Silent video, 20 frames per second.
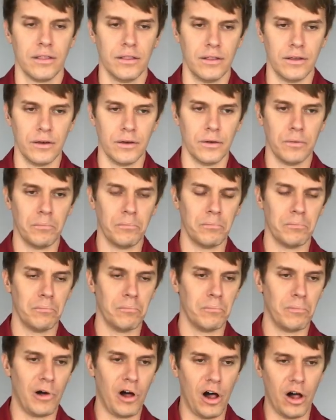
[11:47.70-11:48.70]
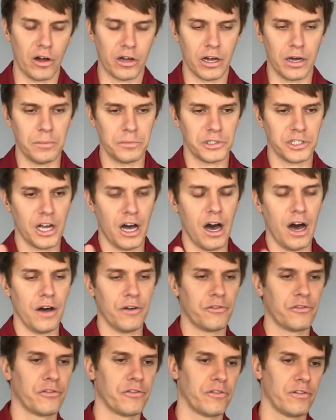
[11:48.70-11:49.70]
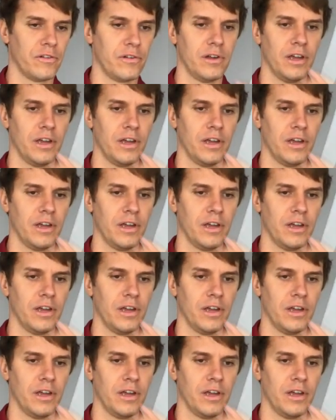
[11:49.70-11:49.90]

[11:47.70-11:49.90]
the ball comes off